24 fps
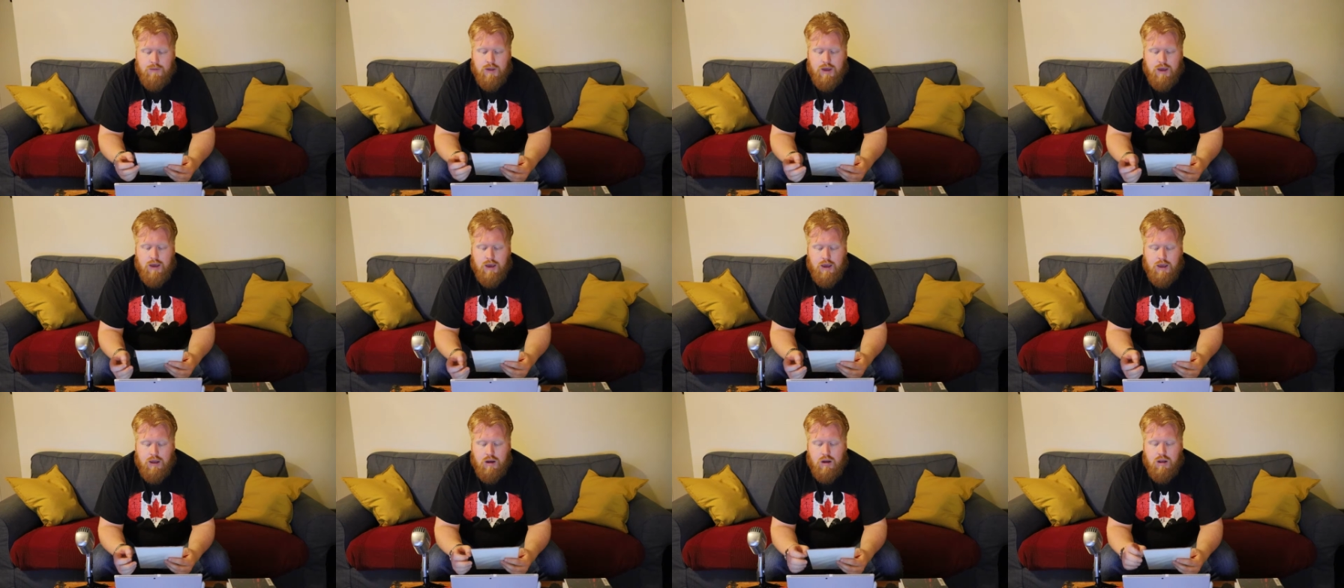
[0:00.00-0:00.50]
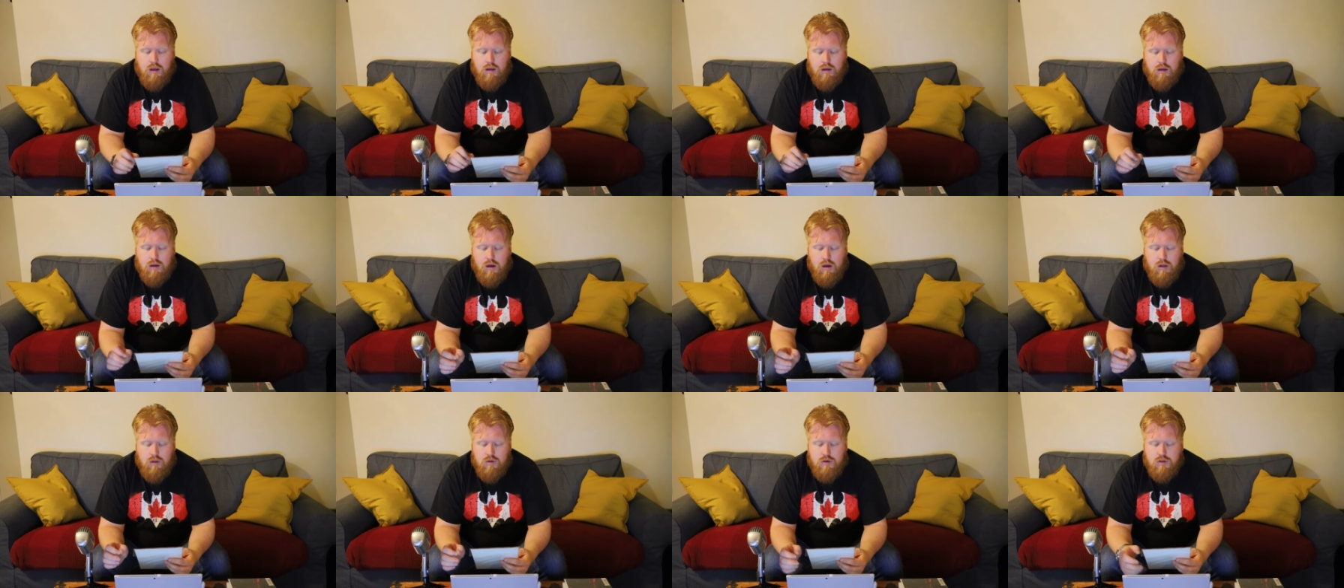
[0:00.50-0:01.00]
uh, and
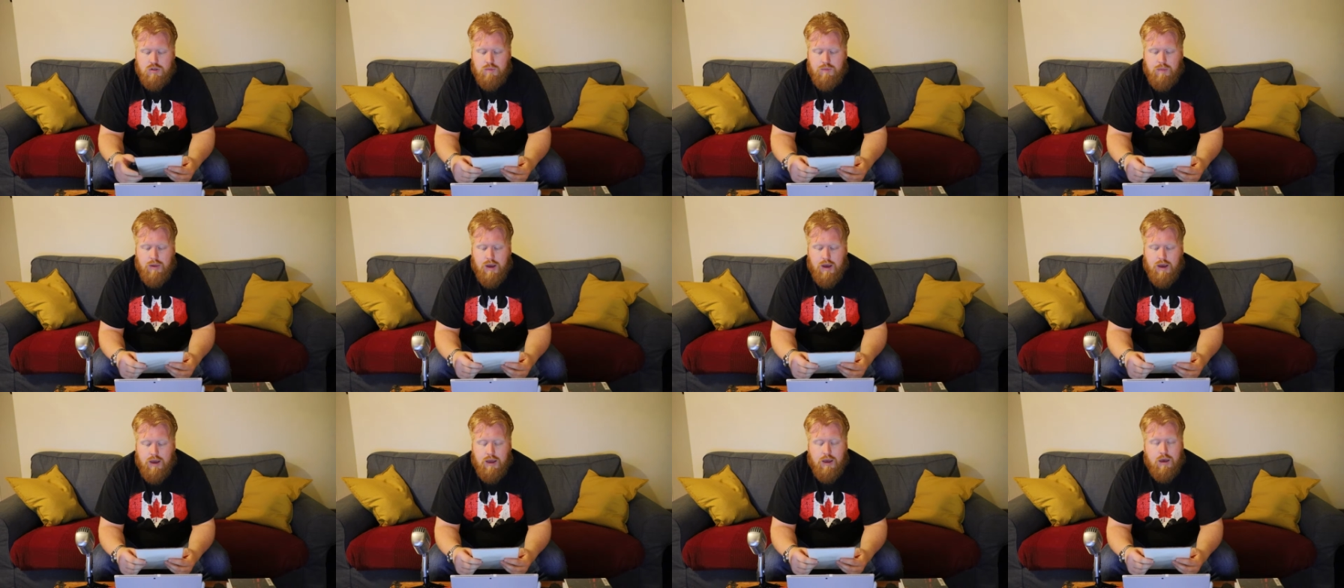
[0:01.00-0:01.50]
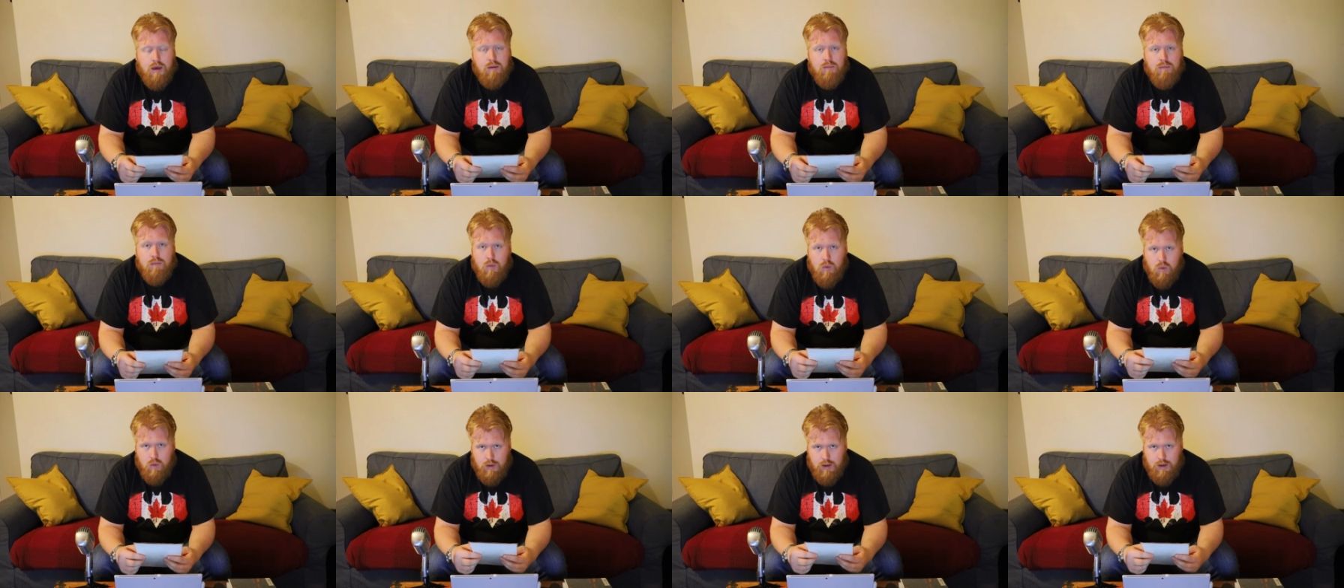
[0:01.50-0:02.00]
colors by uh,
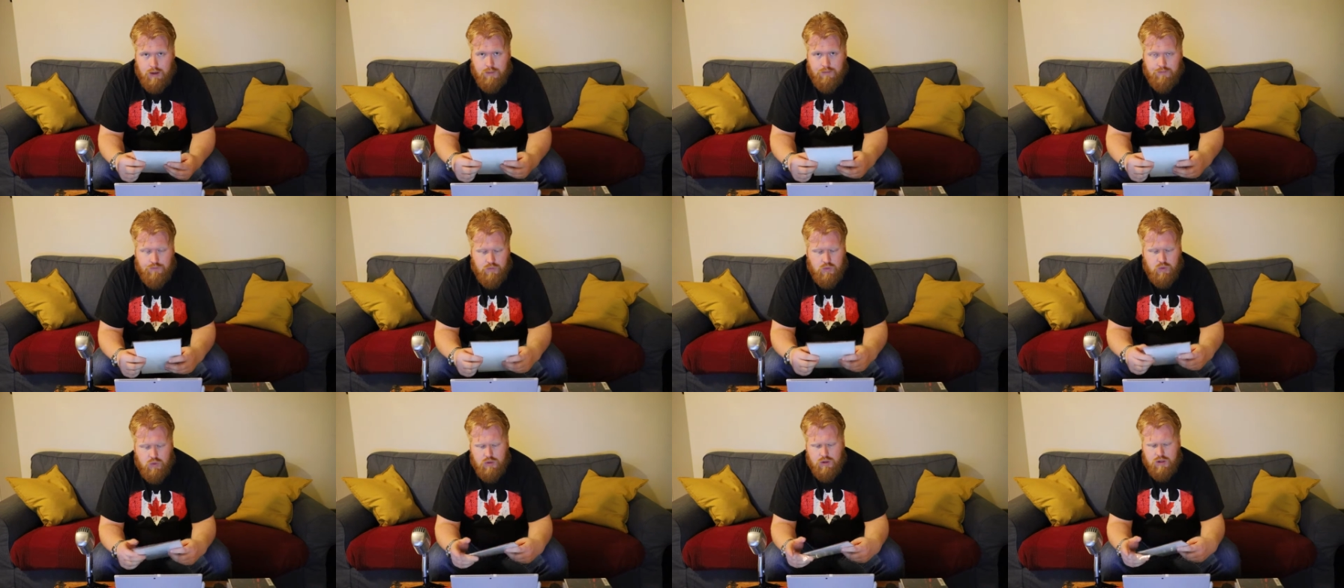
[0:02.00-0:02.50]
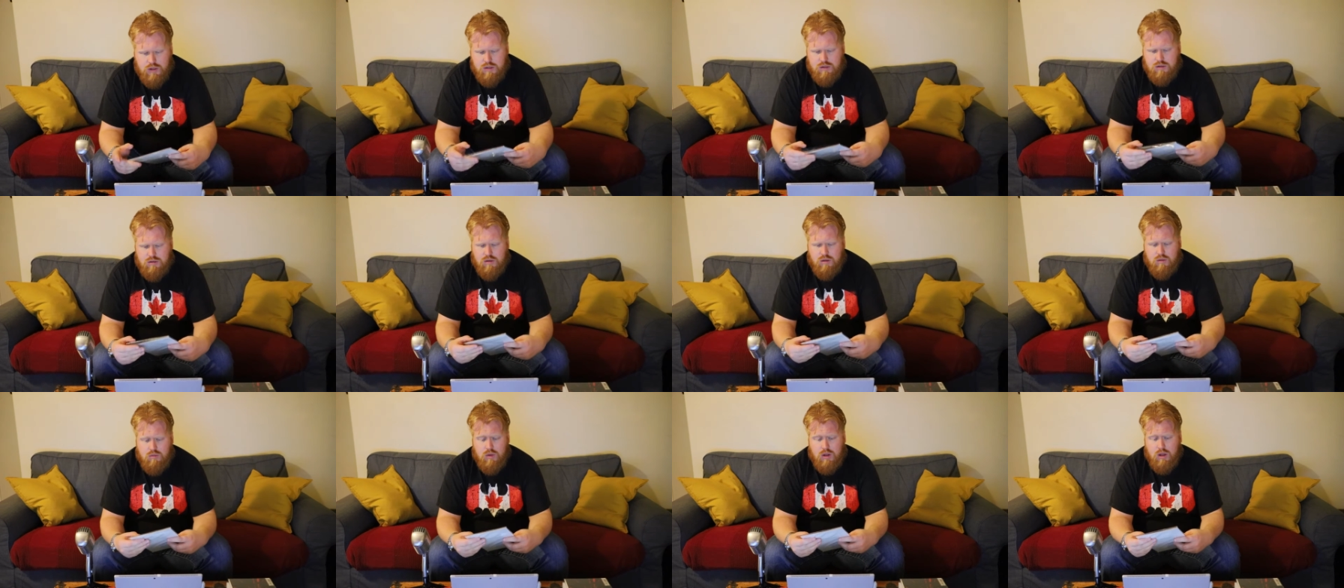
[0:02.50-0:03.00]
Morey, who
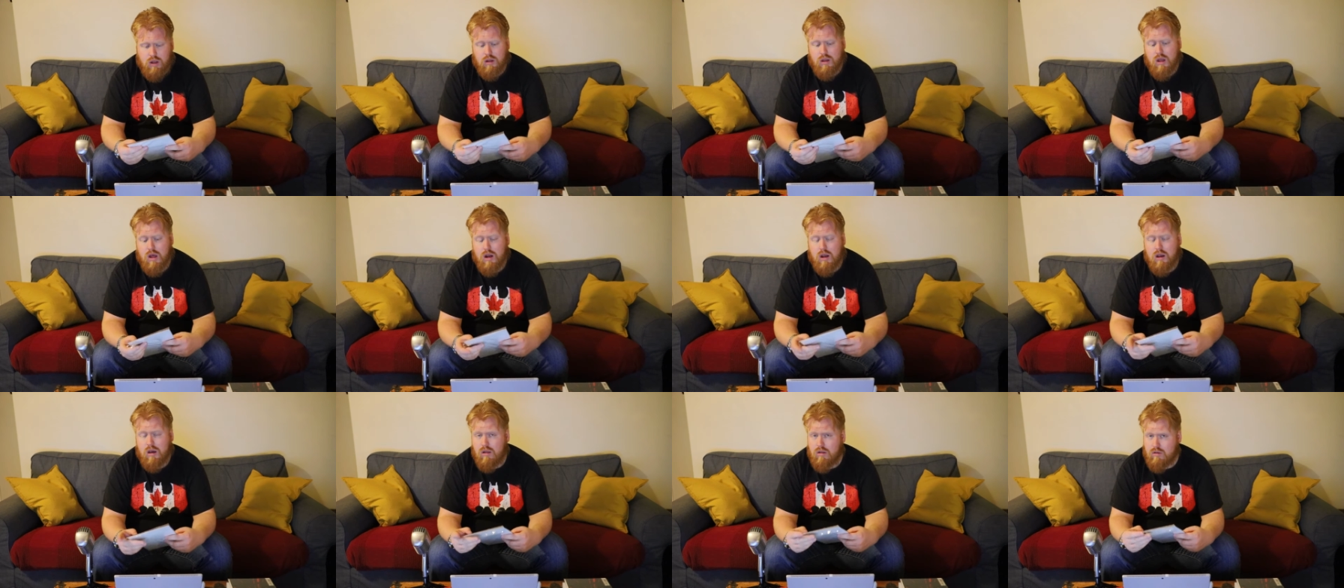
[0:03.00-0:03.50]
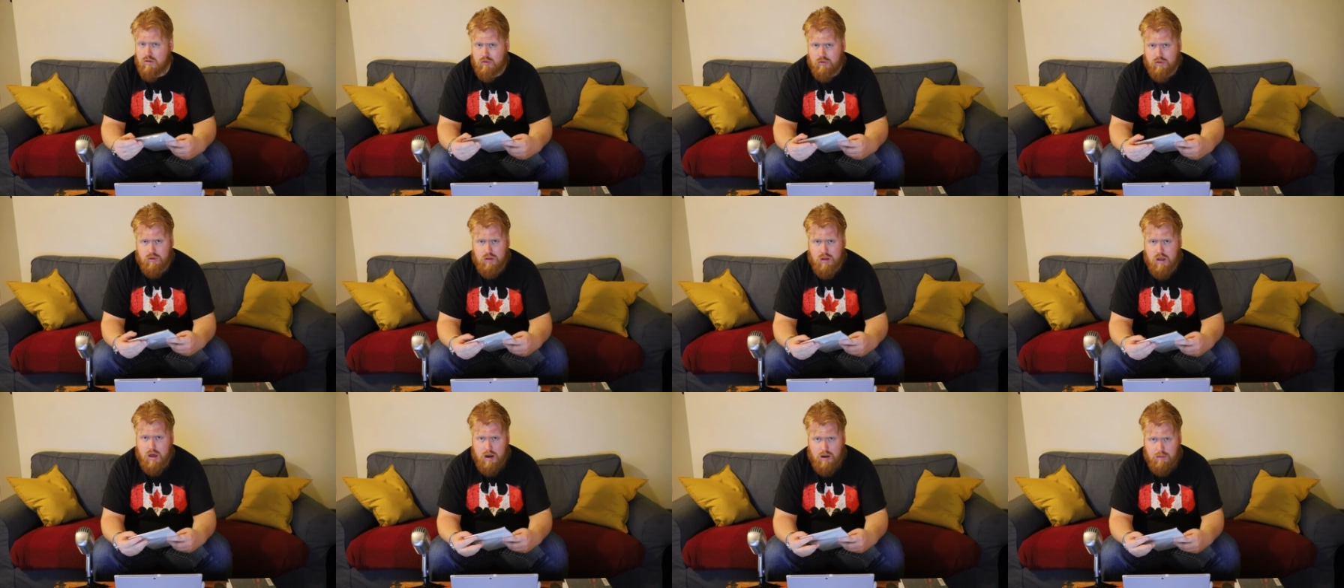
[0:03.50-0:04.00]
does well a lot of colors
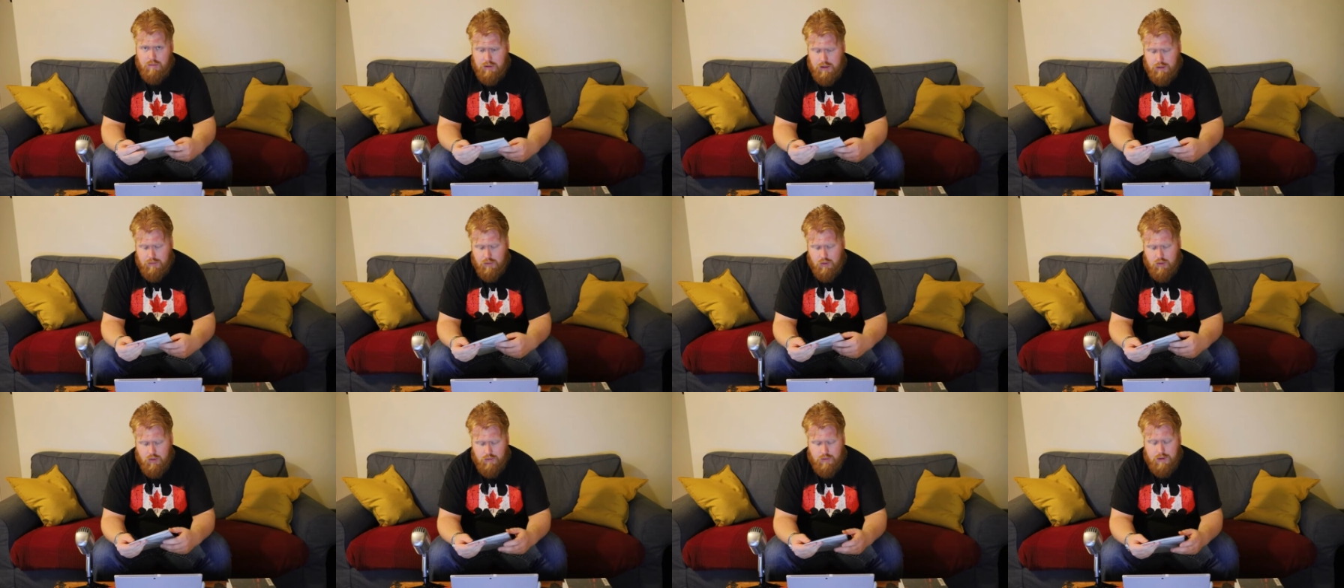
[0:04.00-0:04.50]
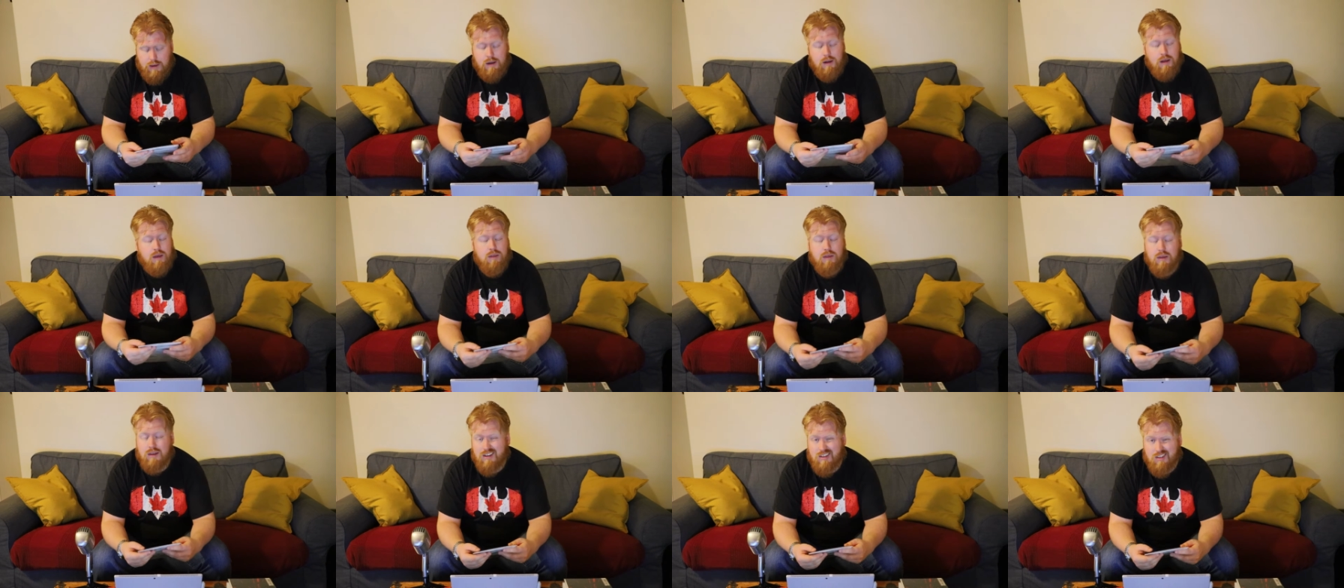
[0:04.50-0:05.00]
for a lot of people, and
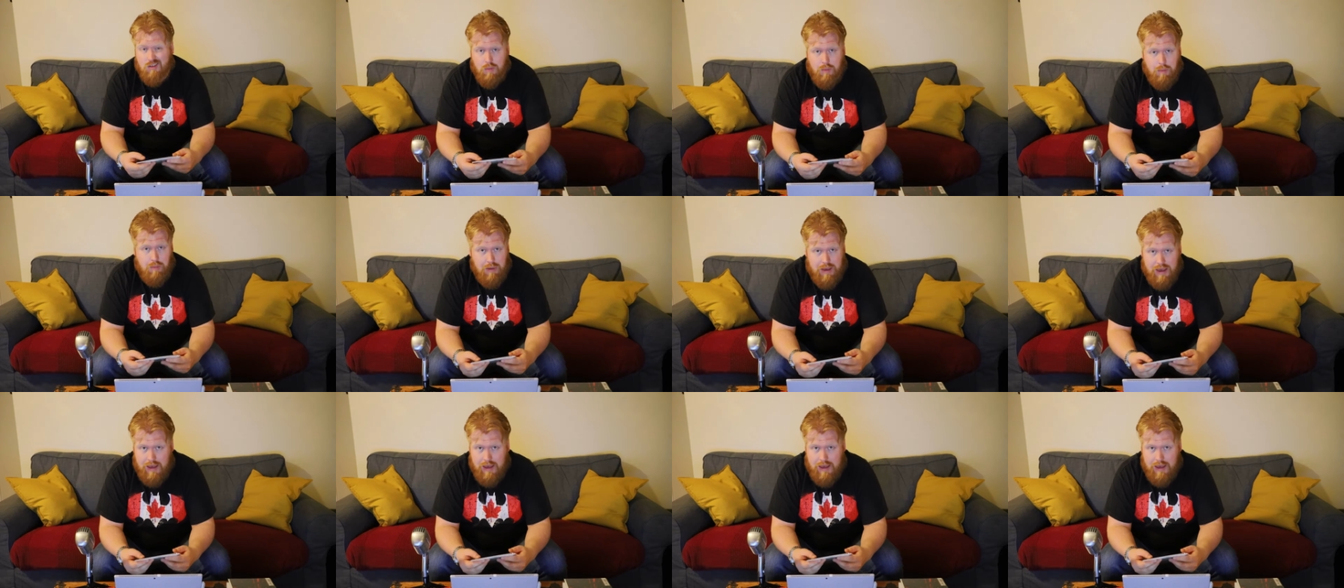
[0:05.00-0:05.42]
I think he does a